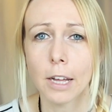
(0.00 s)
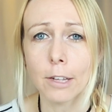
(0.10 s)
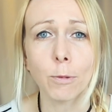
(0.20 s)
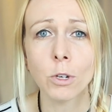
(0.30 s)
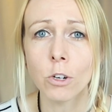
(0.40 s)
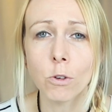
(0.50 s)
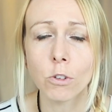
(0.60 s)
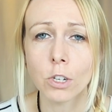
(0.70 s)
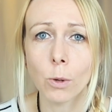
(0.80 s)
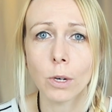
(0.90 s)
that's when you're
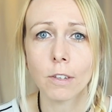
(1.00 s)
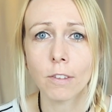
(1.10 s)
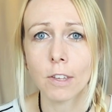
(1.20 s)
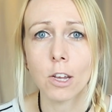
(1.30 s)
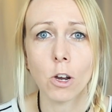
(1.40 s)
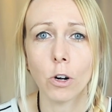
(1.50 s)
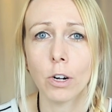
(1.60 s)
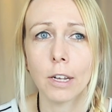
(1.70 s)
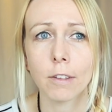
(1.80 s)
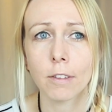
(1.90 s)
usually going to see
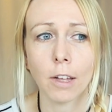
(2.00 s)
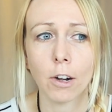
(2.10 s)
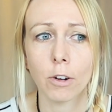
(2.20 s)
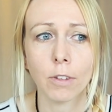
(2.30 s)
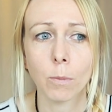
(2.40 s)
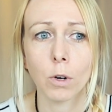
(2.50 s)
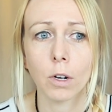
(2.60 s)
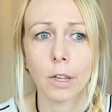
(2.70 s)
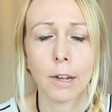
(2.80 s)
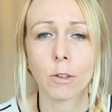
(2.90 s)
earnings that are
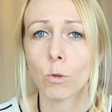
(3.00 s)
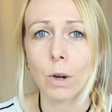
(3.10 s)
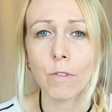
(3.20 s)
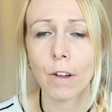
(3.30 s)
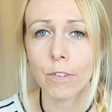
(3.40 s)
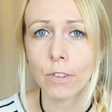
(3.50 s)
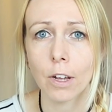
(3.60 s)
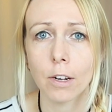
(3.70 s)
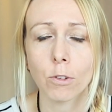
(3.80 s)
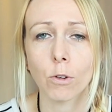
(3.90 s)
somewhere like 25
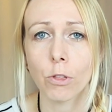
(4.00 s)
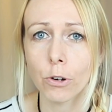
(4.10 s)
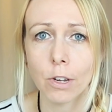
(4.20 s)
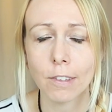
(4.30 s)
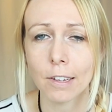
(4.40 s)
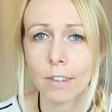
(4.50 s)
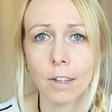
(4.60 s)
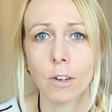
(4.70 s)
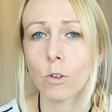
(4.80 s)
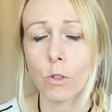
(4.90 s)
cents or 36
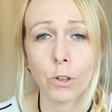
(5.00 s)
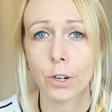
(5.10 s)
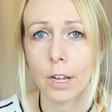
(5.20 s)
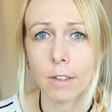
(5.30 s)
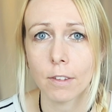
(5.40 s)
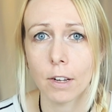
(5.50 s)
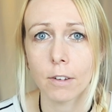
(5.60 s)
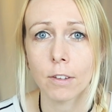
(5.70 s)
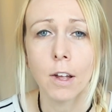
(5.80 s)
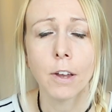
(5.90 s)
cents or 38
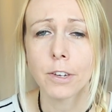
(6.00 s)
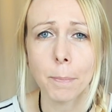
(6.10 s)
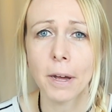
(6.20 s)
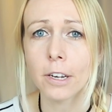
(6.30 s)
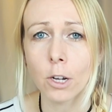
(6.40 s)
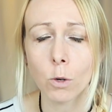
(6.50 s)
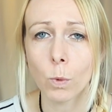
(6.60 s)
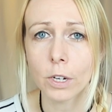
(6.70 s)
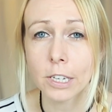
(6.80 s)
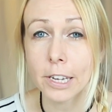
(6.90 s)
cents, depending on
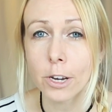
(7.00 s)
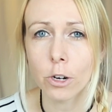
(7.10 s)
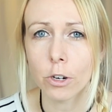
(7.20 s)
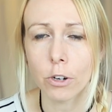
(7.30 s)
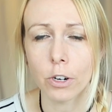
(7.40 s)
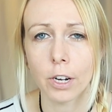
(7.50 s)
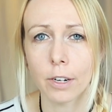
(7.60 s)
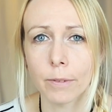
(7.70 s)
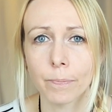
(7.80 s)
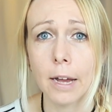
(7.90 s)
what tier you're
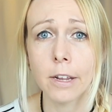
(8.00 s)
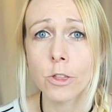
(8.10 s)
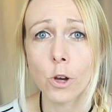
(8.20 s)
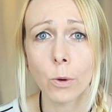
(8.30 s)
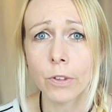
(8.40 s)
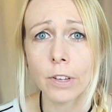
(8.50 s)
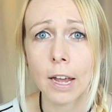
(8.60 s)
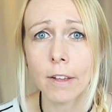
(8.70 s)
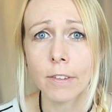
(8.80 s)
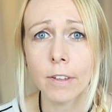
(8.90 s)
in. And in those
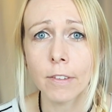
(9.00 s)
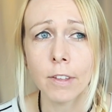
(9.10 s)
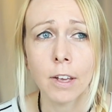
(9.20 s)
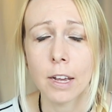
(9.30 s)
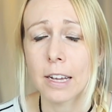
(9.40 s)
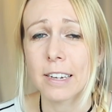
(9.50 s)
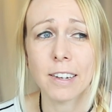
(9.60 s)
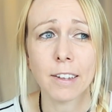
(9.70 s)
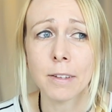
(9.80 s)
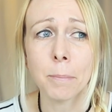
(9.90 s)
cases, it
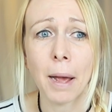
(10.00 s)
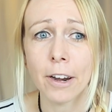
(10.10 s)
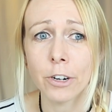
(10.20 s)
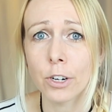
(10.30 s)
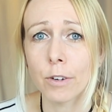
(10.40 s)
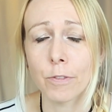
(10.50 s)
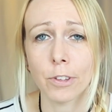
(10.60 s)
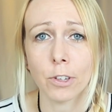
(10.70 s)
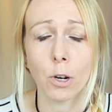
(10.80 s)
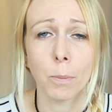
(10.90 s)
doesn't matter if
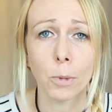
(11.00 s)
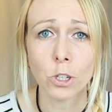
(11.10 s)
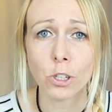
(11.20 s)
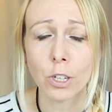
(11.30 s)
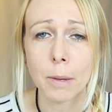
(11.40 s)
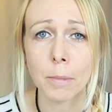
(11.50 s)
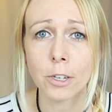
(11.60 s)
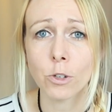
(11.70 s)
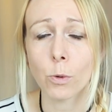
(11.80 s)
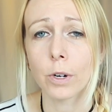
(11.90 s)
it's a commercial
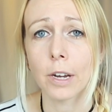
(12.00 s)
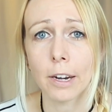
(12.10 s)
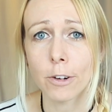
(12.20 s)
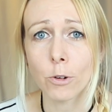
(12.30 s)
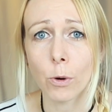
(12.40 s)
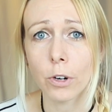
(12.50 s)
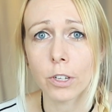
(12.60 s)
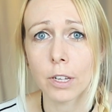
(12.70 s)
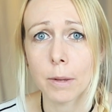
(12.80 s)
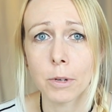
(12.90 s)
image or an
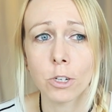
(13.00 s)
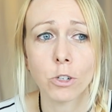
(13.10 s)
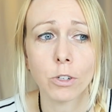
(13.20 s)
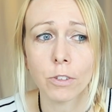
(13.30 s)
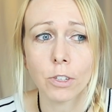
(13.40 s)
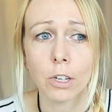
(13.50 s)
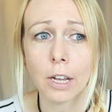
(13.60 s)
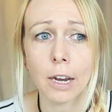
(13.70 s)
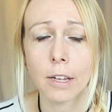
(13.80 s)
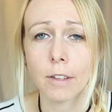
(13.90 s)
editorial image, you're still
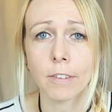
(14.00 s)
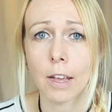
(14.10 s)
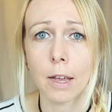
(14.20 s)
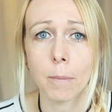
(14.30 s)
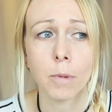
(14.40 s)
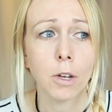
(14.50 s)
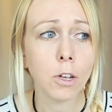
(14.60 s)
getting the same,